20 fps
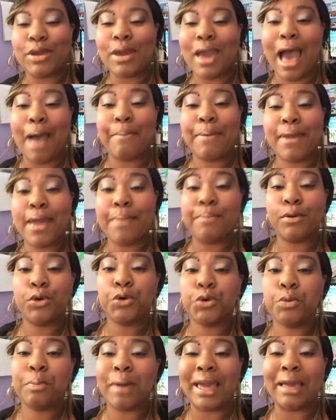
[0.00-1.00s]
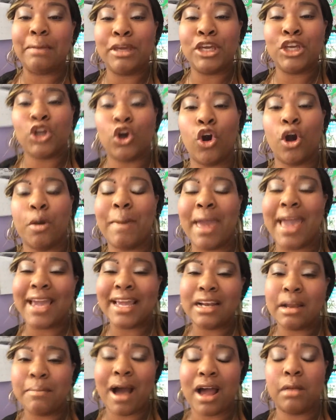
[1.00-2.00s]
you have people who maybe are
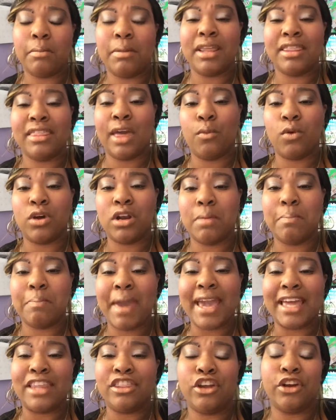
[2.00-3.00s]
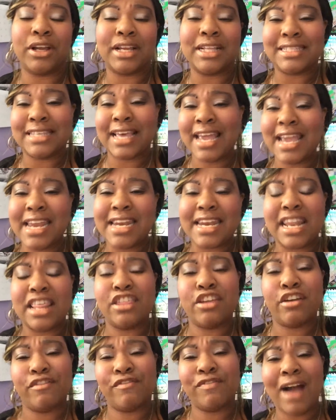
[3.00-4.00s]
making the amount of money they want to make, and they're content, and then
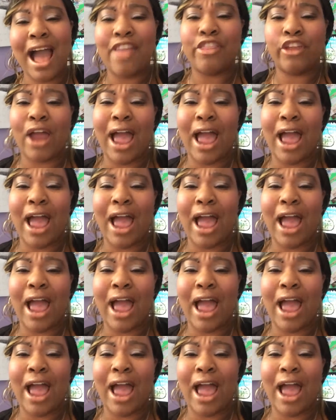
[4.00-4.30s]
they're fine.